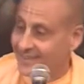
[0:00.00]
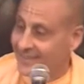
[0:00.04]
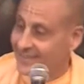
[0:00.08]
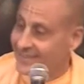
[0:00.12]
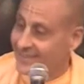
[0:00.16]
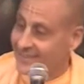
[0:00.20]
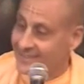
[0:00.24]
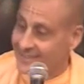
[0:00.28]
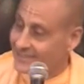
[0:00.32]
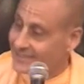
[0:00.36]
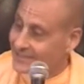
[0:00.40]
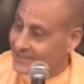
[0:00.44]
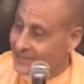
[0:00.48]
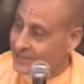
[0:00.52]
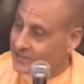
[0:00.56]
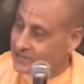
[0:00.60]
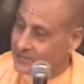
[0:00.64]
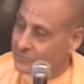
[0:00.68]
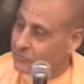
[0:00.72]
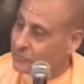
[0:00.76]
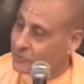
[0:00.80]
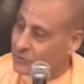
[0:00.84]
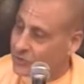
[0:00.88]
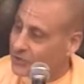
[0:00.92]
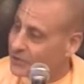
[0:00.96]
it just
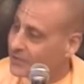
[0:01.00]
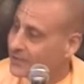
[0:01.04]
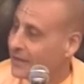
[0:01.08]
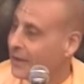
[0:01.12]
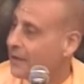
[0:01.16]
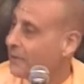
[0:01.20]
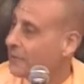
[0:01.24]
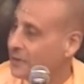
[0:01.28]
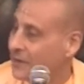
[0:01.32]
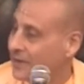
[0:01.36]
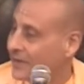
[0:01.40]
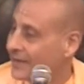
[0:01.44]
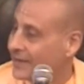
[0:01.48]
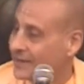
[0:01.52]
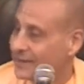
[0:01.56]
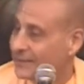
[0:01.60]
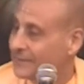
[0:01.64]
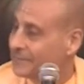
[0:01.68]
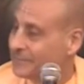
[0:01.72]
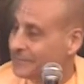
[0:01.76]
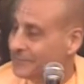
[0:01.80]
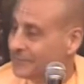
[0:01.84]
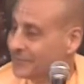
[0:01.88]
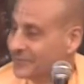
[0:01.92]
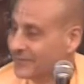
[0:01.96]
doesn't work that way.
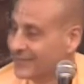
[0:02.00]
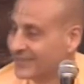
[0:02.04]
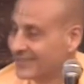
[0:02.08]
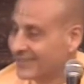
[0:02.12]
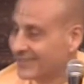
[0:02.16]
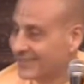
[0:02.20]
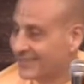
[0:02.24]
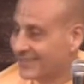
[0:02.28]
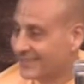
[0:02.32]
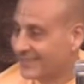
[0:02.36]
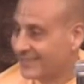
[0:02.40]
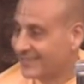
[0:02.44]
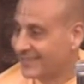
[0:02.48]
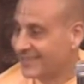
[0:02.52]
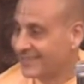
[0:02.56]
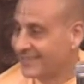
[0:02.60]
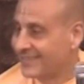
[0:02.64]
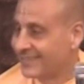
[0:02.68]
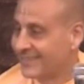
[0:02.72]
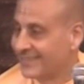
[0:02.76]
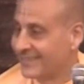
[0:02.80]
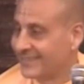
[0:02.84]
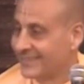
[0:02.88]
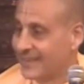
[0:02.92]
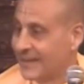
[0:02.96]

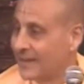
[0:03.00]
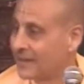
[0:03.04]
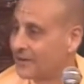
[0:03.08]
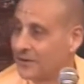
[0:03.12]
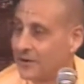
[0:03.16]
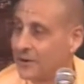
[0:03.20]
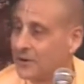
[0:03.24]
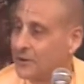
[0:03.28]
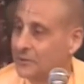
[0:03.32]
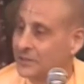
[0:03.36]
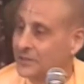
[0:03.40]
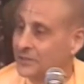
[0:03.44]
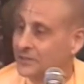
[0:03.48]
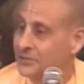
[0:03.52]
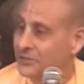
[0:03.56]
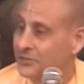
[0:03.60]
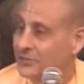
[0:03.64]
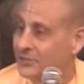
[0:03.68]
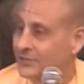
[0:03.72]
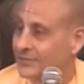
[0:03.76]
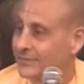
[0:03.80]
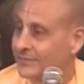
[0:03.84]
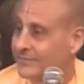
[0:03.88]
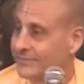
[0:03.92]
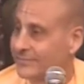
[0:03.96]
Not
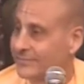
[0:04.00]
always.